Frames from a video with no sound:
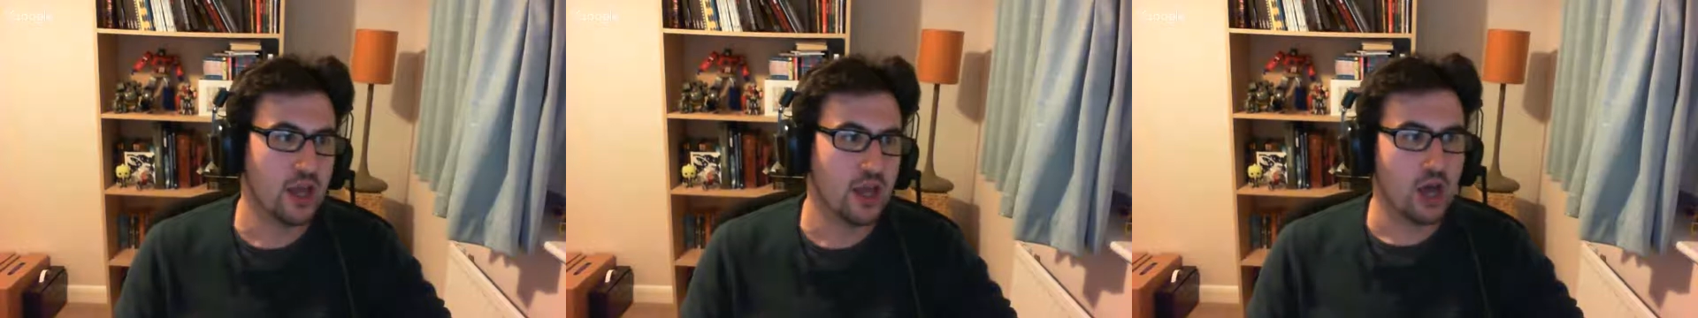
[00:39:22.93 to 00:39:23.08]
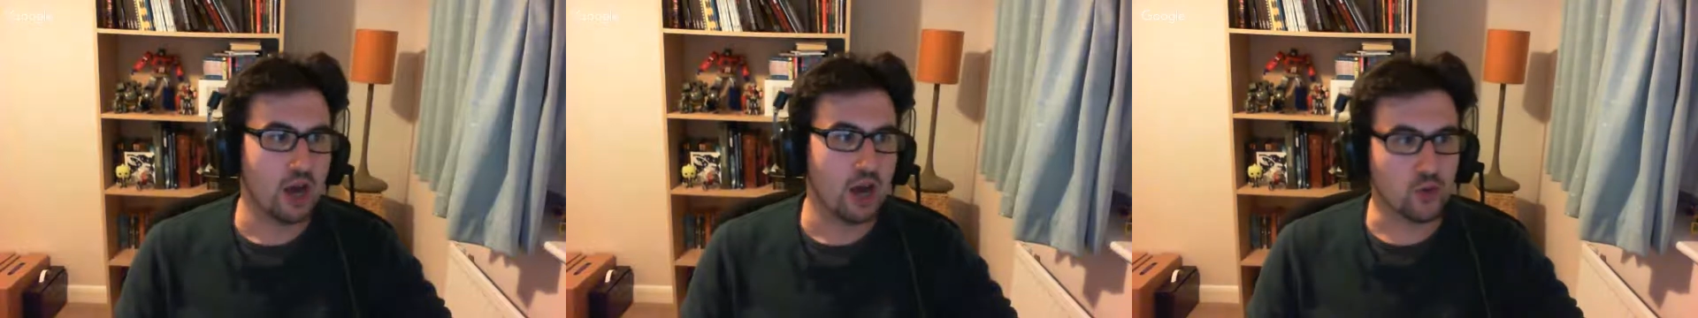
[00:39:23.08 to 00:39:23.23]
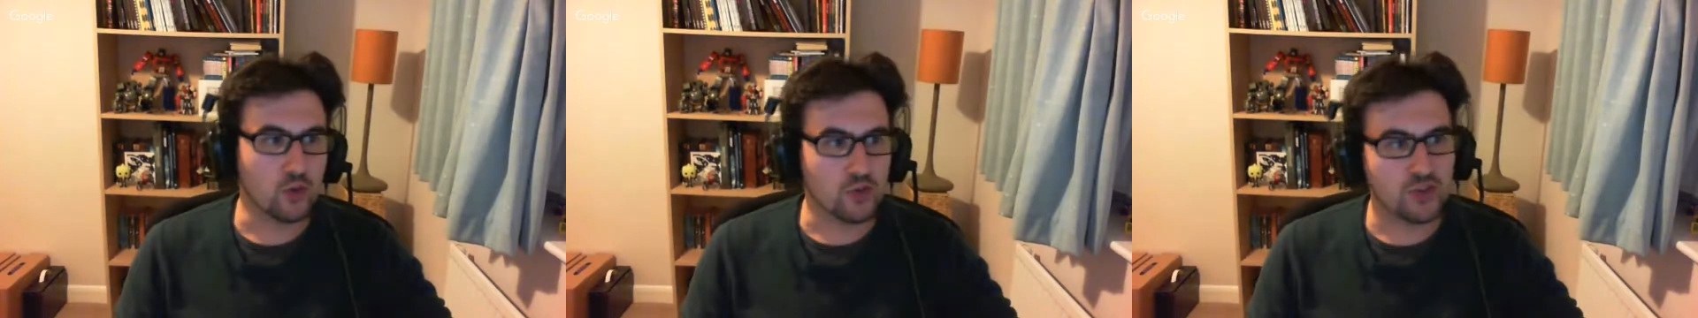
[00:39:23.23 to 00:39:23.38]

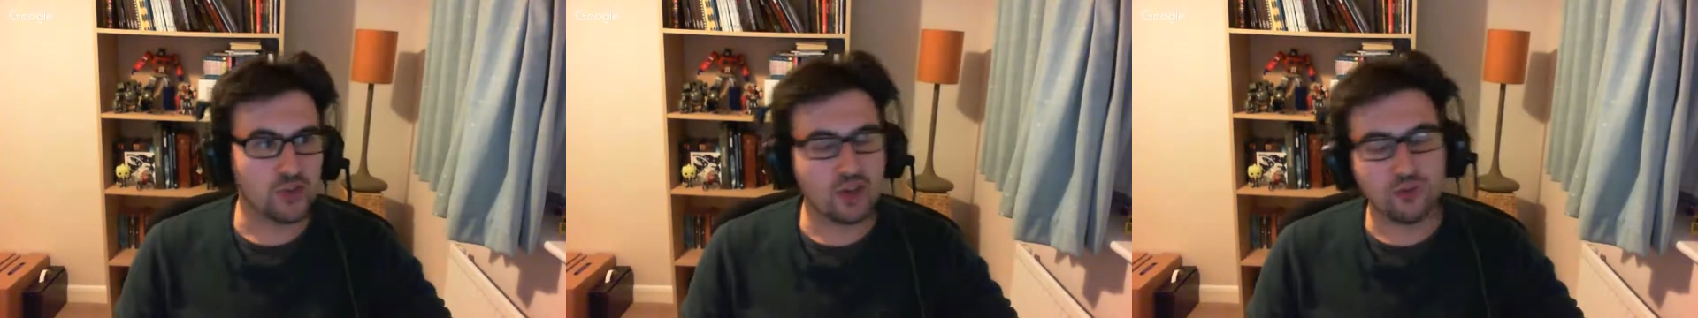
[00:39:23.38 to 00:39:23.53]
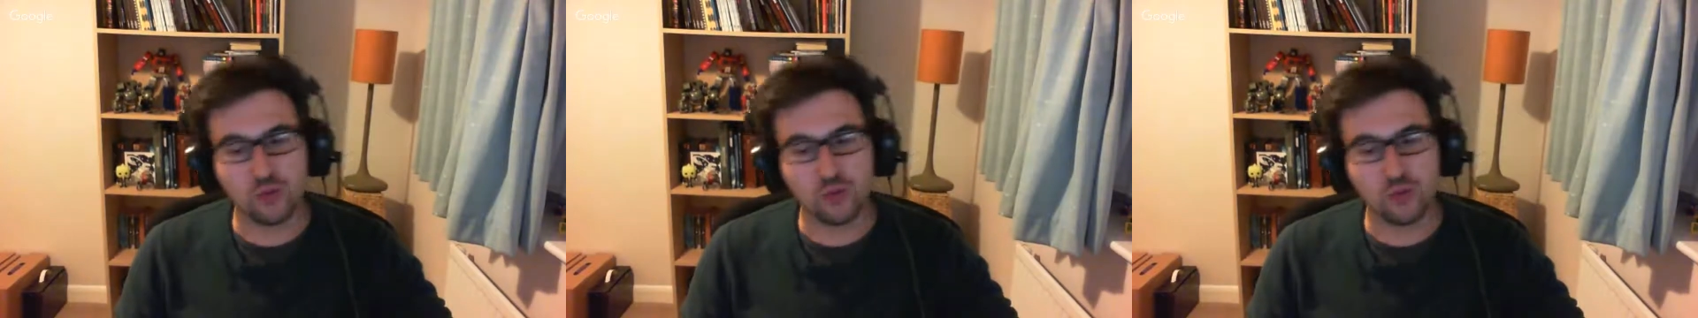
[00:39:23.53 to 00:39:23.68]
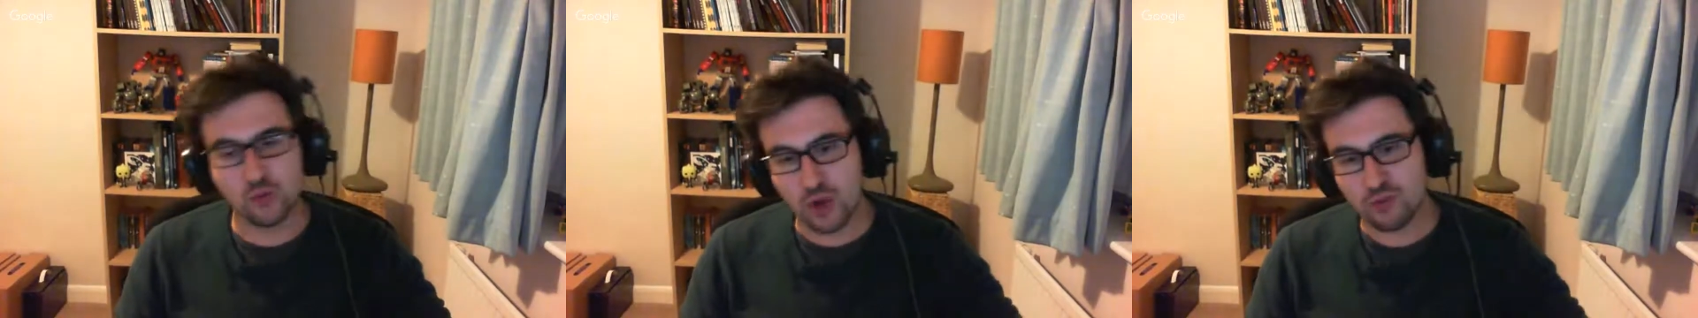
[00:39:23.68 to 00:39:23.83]
I've got stuff
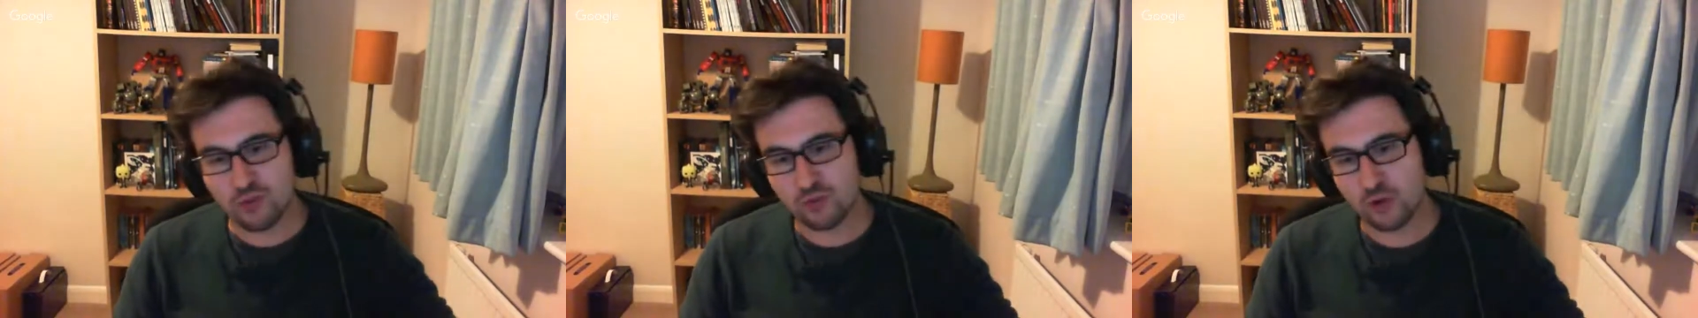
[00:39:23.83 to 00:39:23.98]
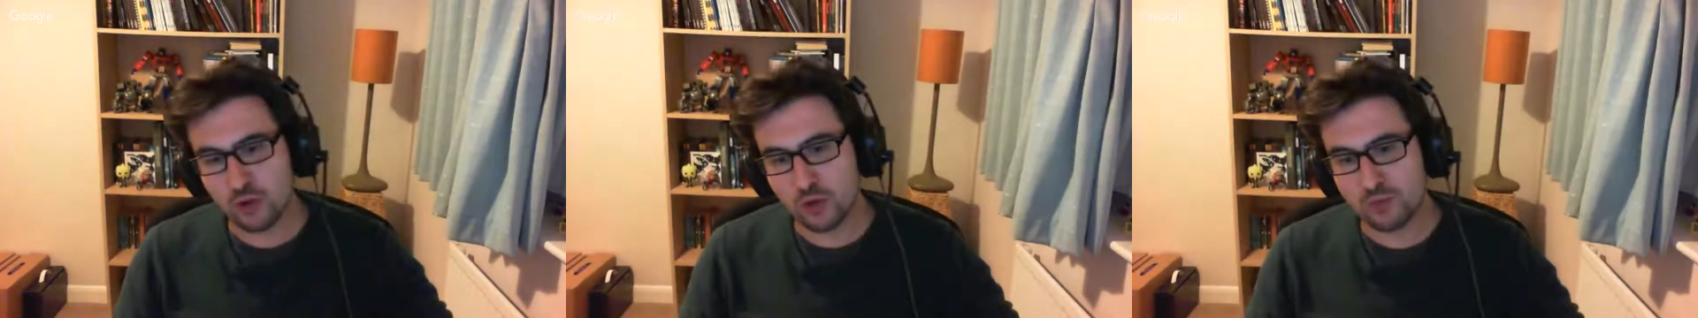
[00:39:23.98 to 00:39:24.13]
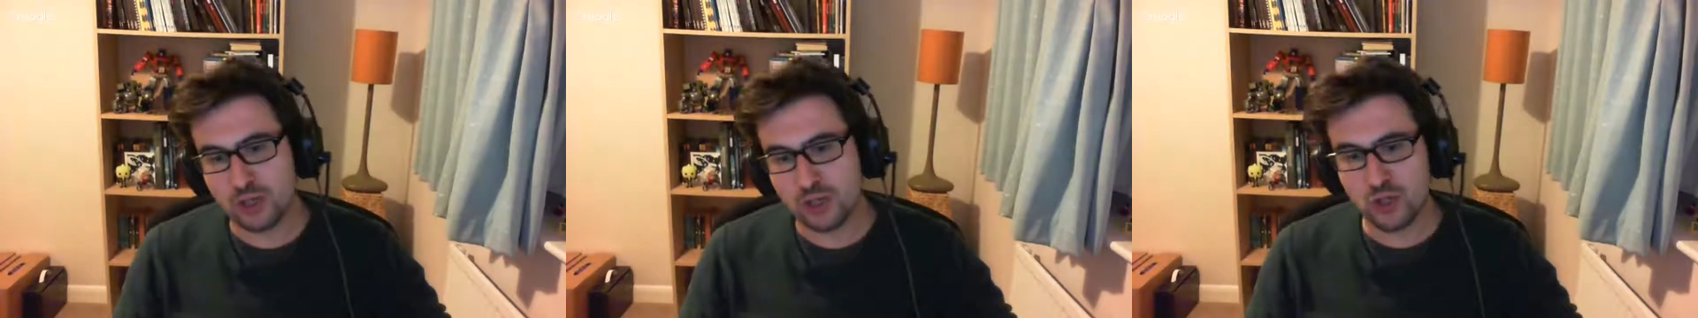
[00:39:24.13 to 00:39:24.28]
on Drive-Thru
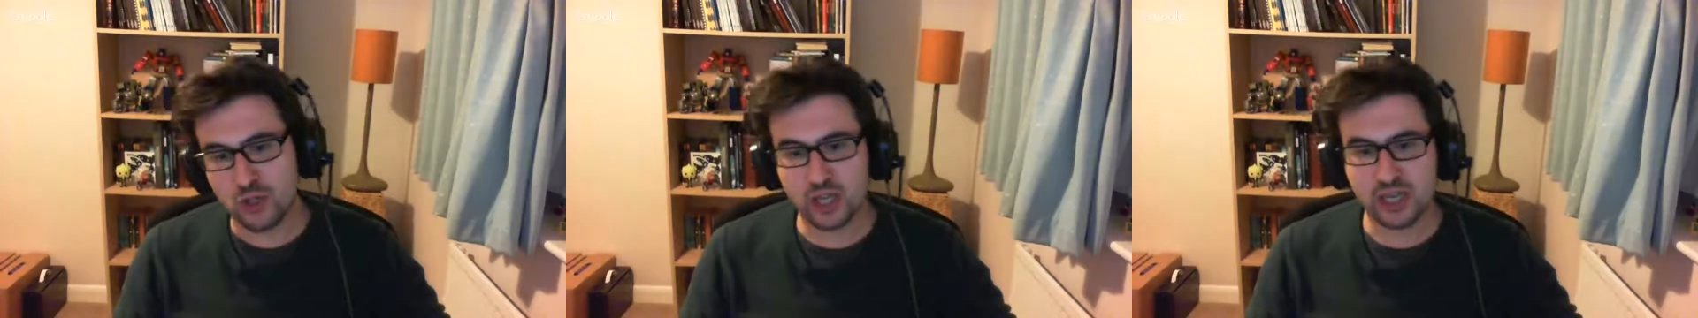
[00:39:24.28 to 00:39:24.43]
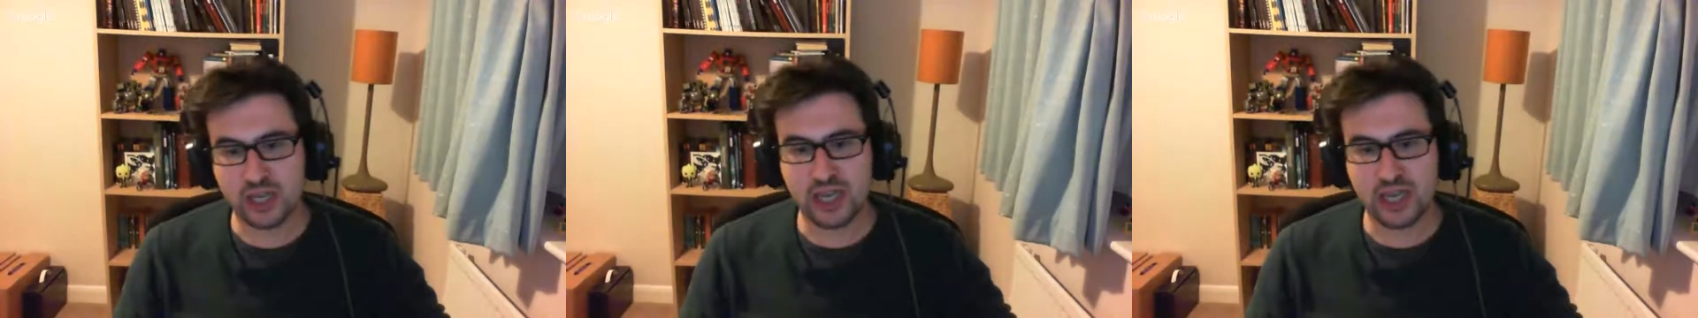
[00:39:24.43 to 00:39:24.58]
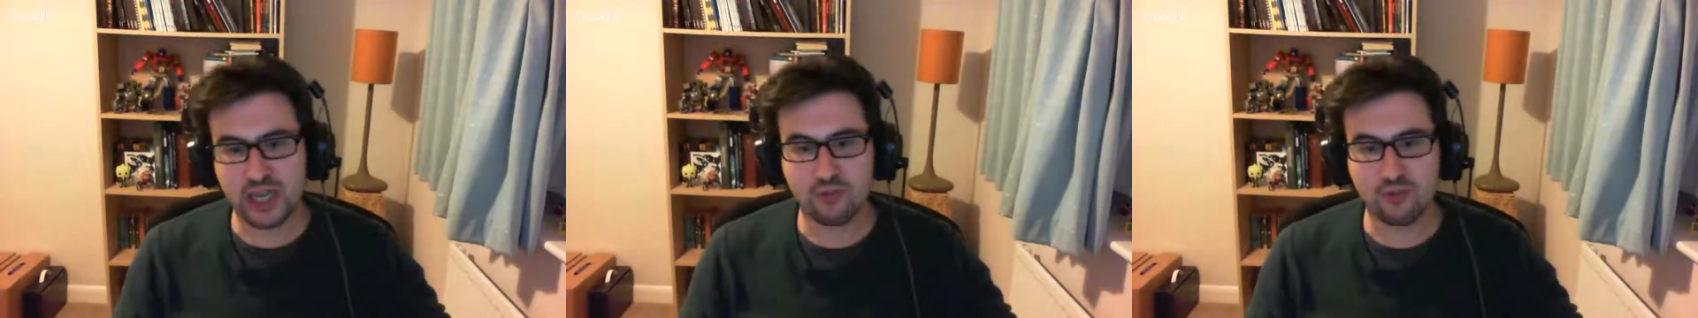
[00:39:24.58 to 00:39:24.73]
RPG.
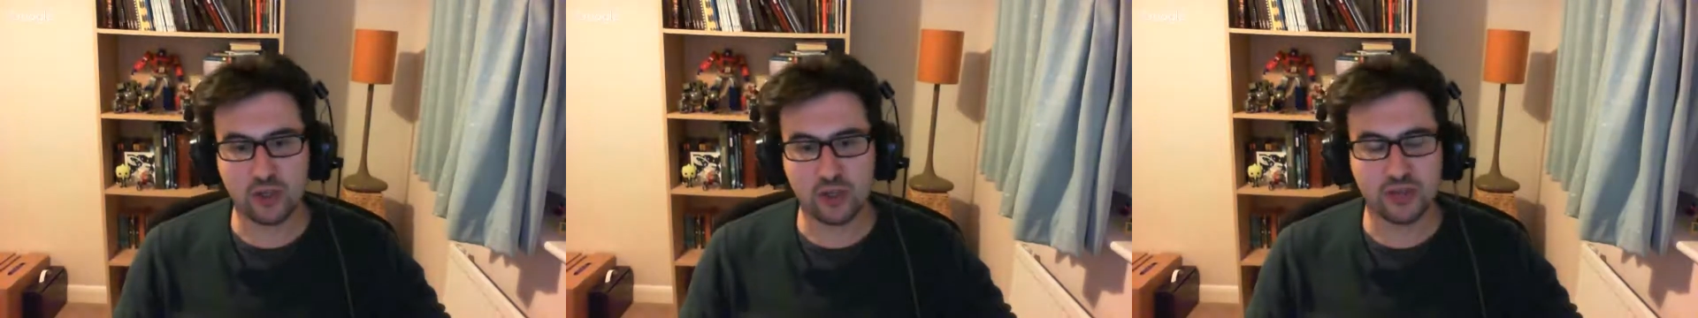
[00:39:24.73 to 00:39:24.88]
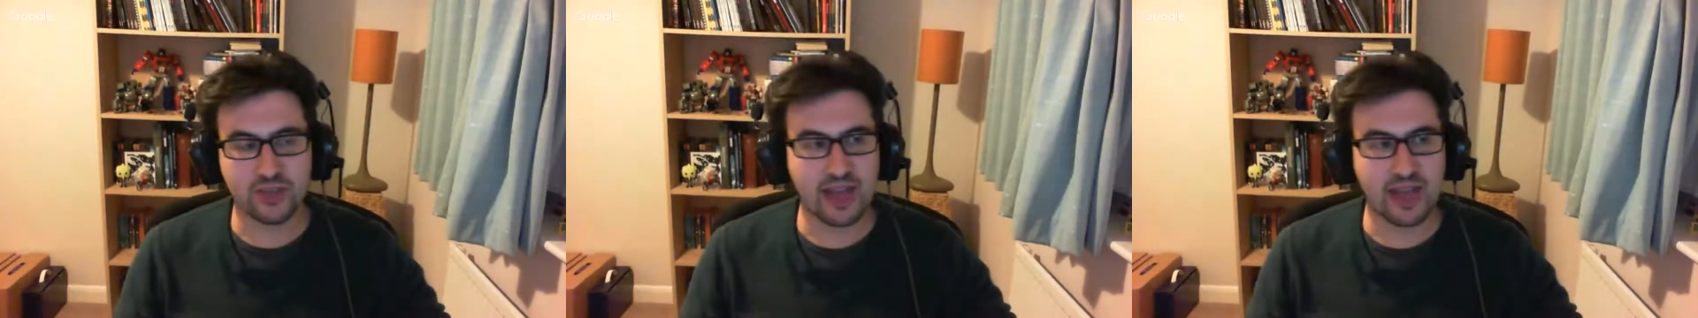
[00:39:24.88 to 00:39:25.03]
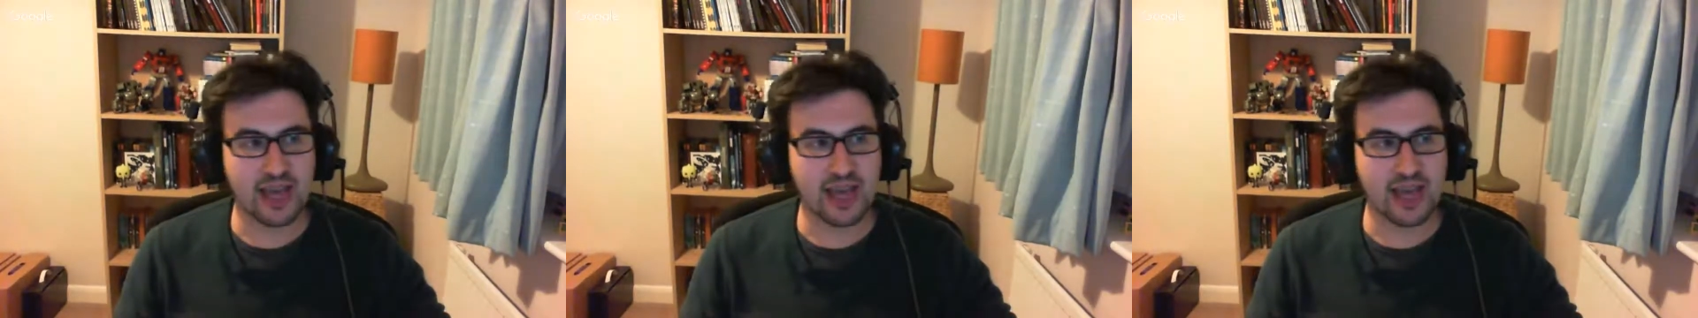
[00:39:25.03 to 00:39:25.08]
Have a look at that.